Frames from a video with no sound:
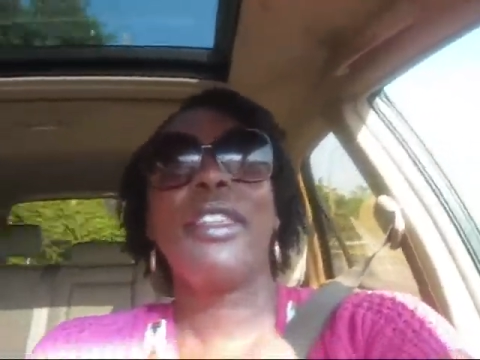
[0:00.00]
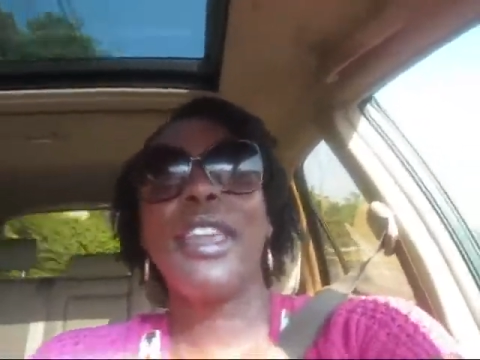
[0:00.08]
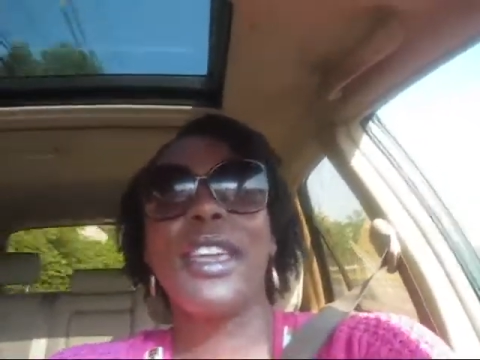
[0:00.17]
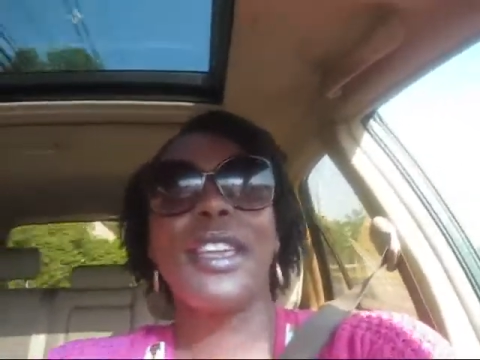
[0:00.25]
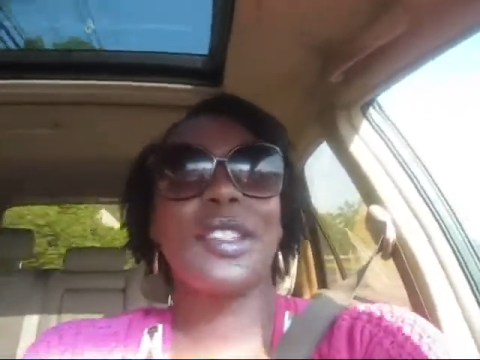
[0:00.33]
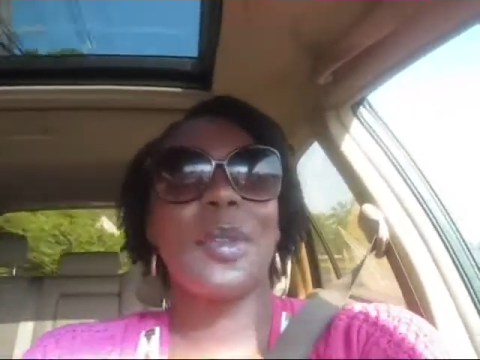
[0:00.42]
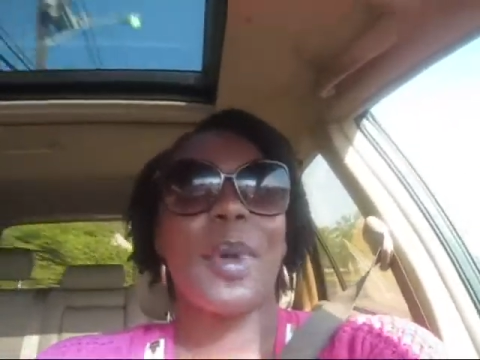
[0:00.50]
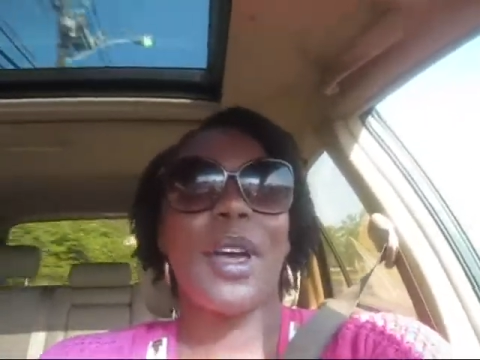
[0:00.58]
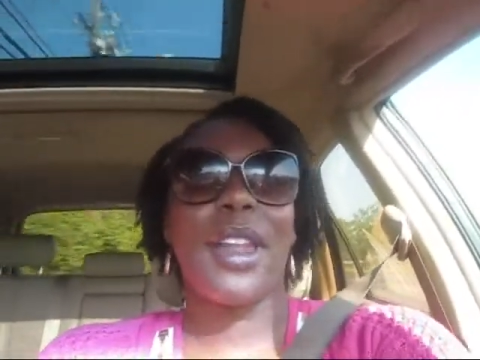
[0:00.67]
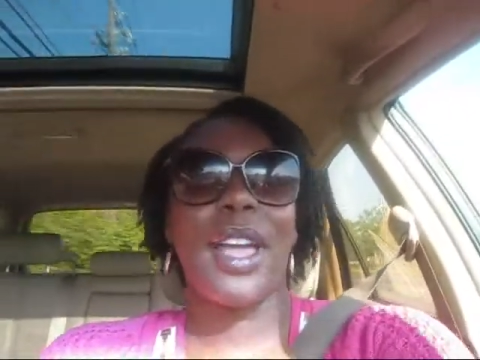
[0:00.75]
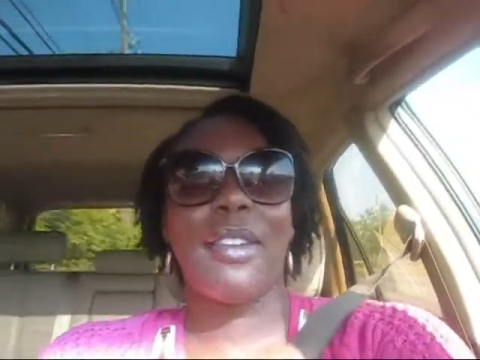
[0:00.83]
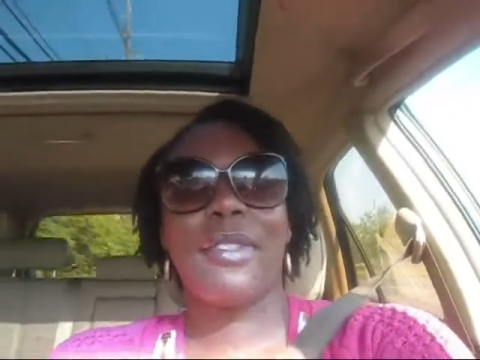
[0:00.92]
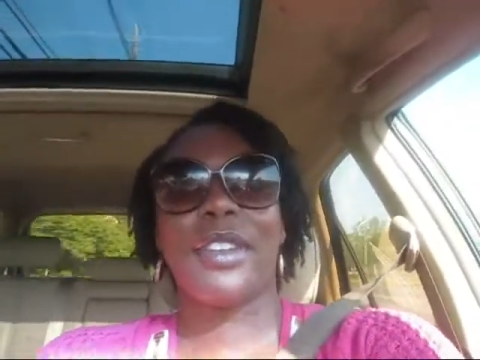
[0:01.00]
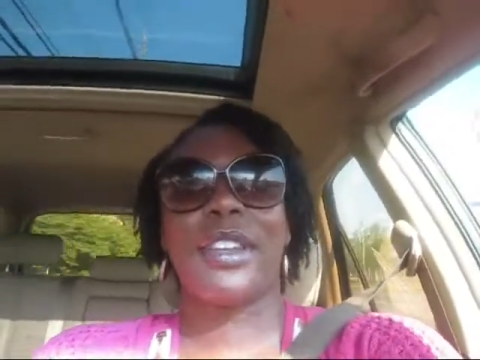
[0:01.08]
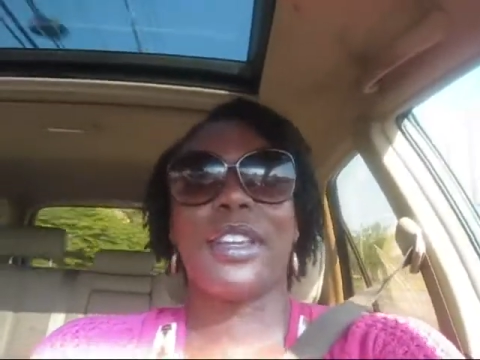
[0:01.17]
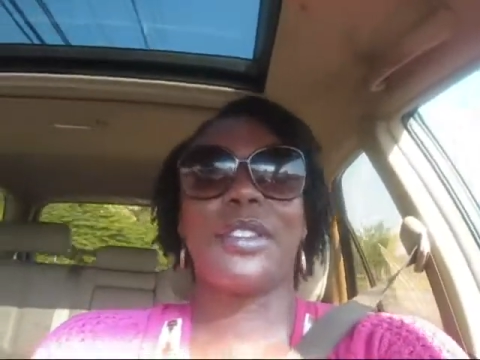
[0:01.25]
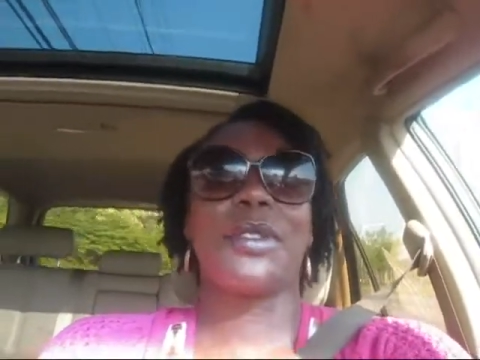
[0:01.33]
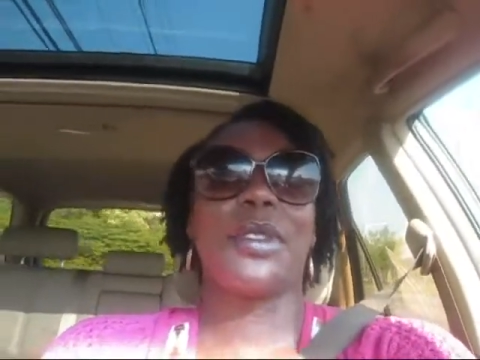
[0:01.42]
things about having
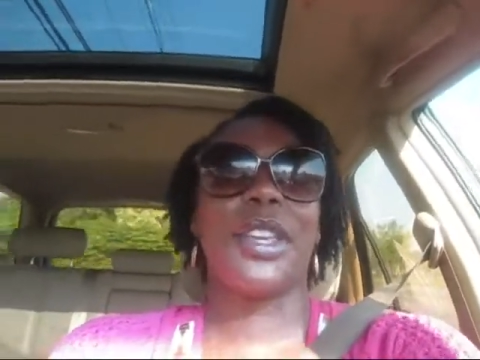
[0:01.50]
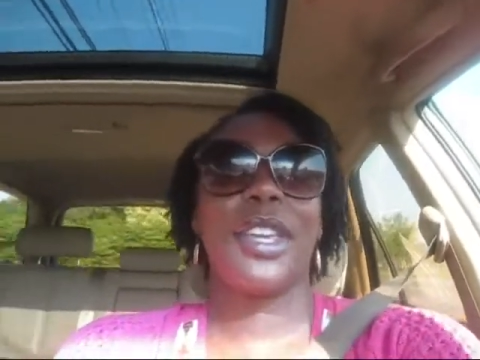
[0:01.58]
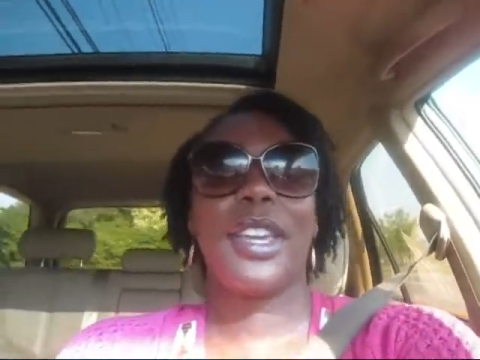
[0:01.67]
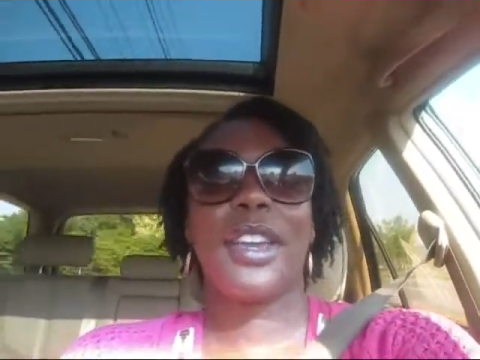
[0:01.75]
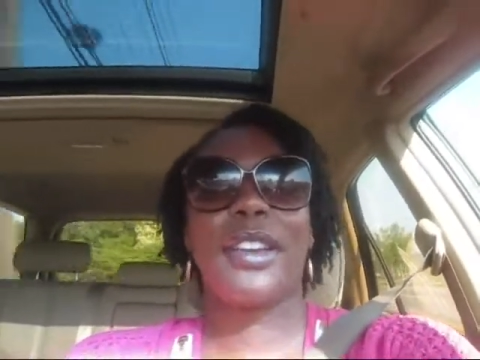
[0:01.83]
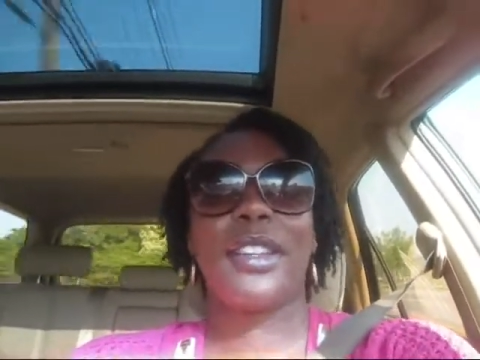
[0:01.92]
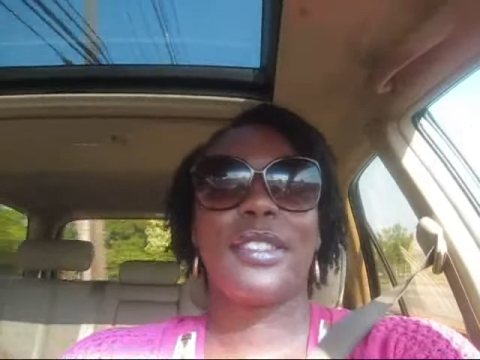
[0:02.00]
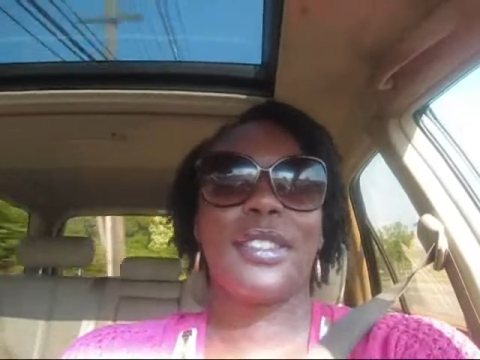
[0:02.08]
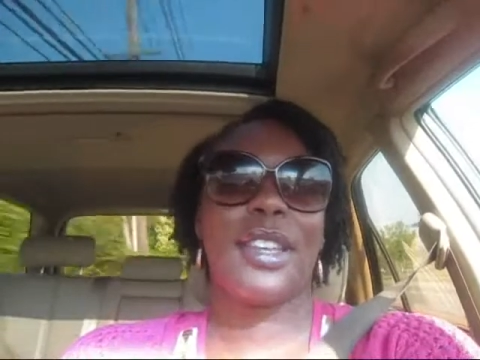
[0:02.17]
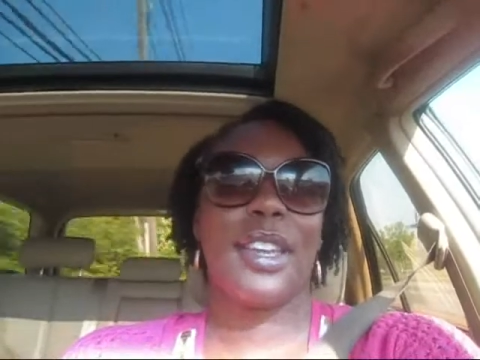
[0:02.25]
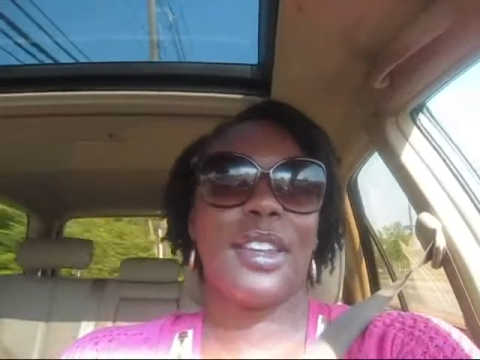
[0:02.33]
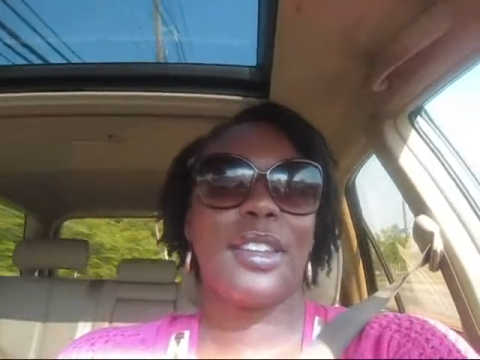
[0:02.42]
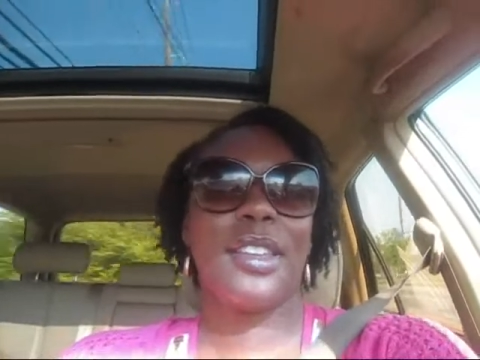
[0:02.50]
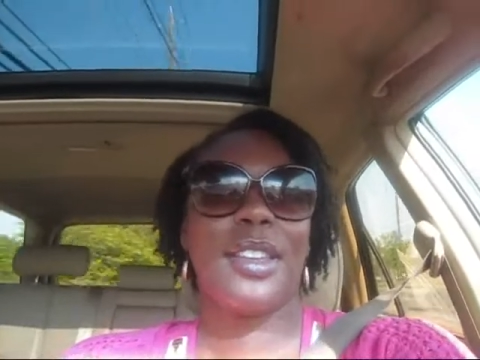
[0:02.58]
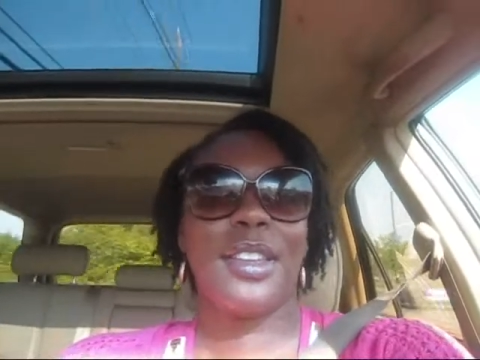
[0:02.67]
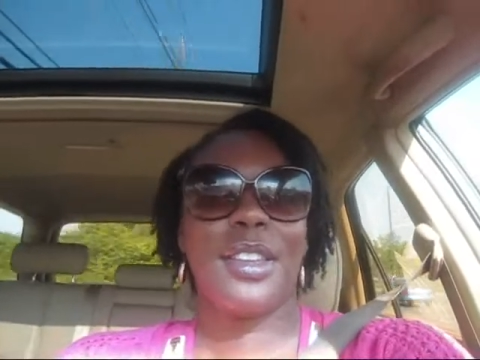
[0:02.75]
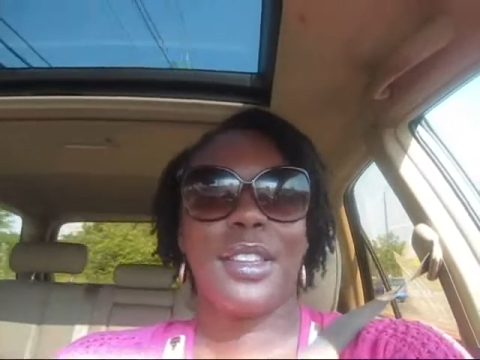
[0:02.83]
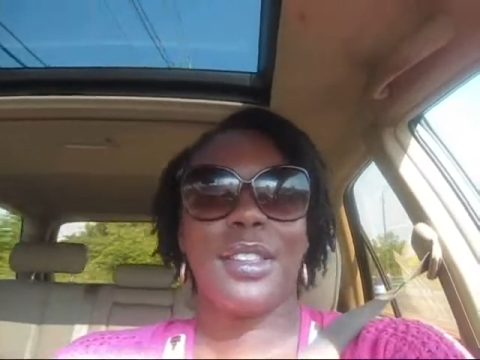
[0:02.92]
natural hair is that
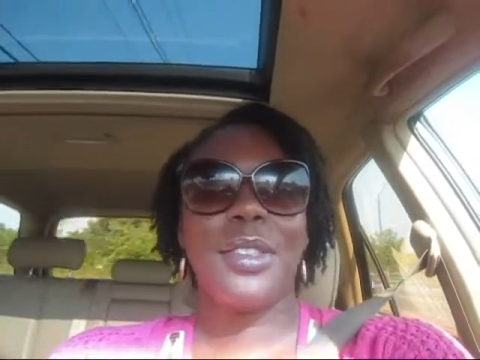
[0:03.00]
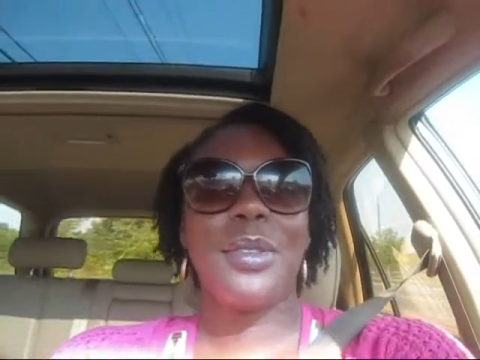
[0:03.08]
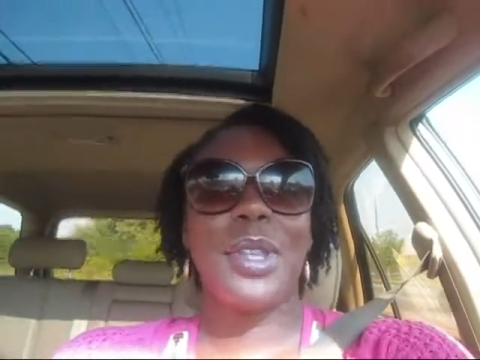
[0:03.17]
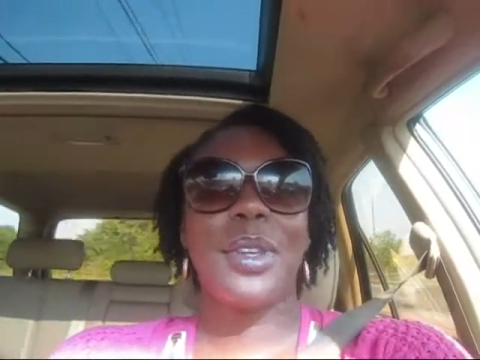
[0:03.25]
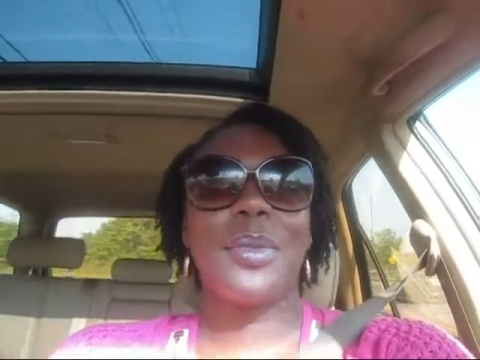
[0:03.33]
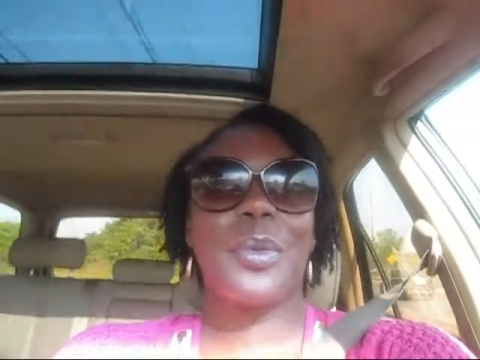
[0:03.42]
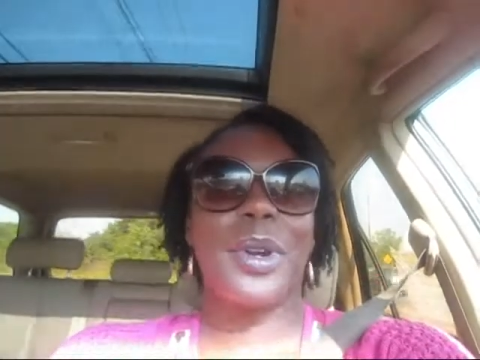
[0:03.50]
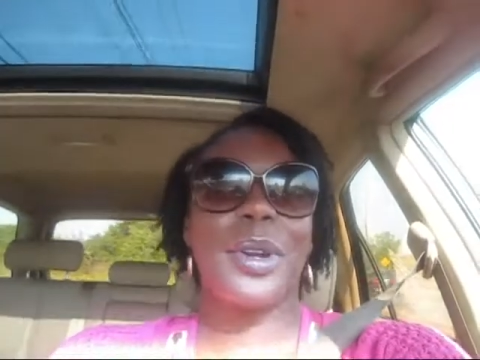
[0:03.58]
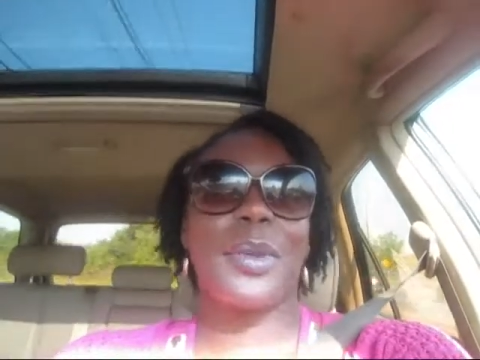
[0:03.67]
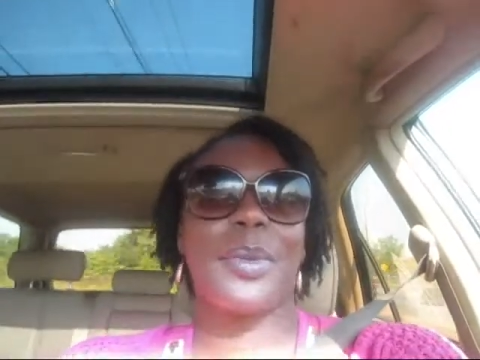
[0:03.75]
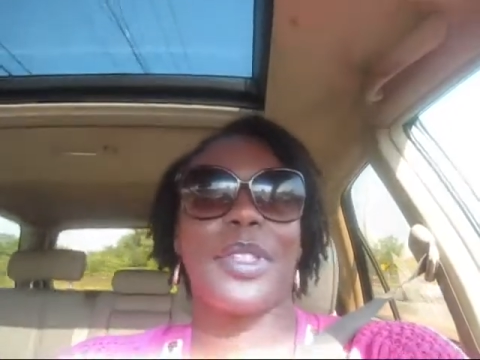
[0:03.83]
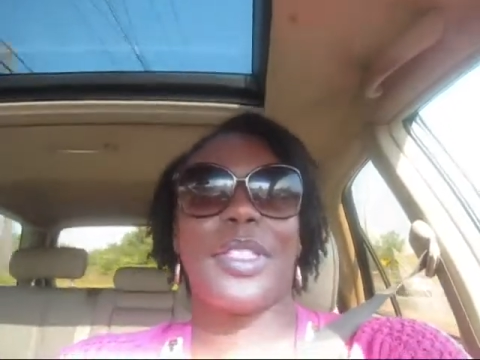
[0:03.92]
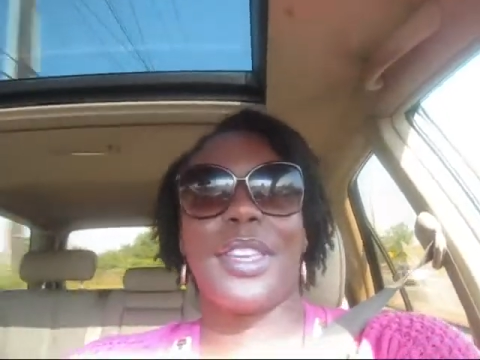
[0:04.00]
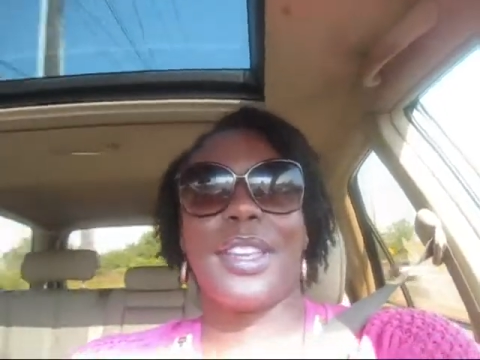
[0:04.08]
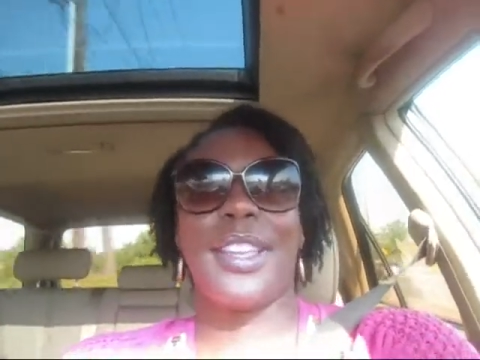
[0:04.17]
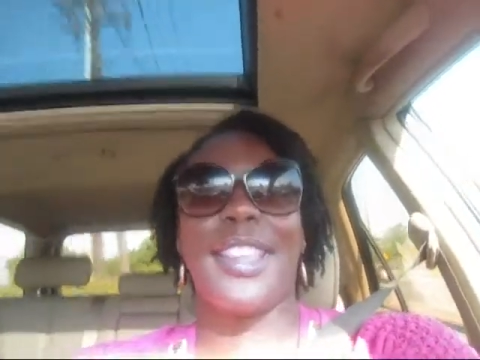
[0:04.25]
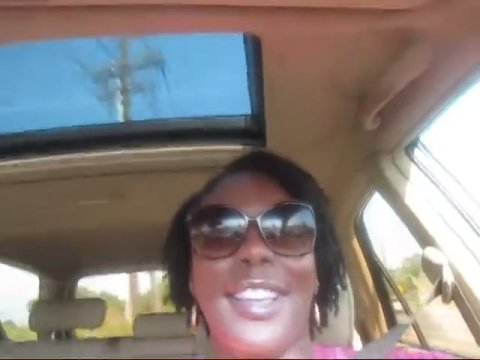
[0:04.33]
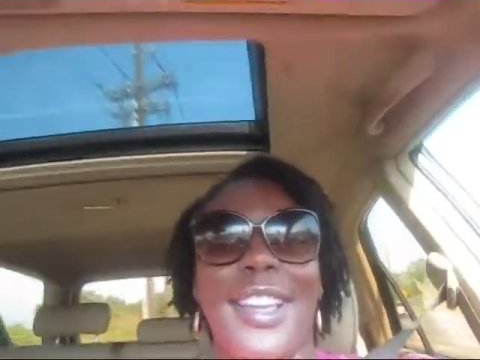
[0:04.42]
you can work with it